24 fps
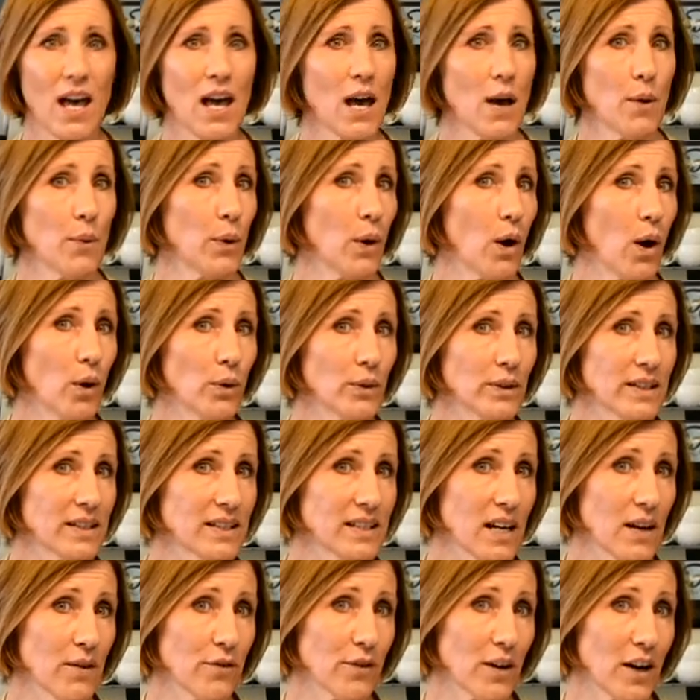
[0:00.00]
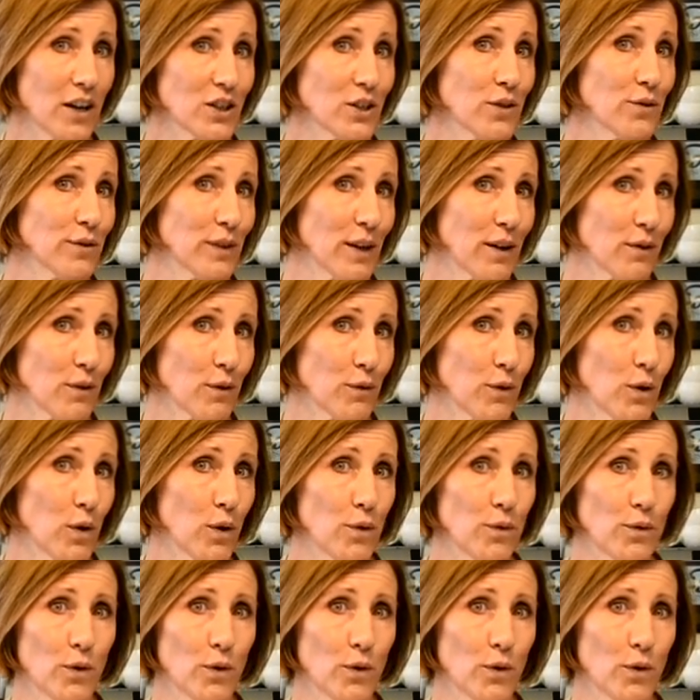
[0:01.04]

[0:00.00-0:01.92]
It will only stay fresh and flavorful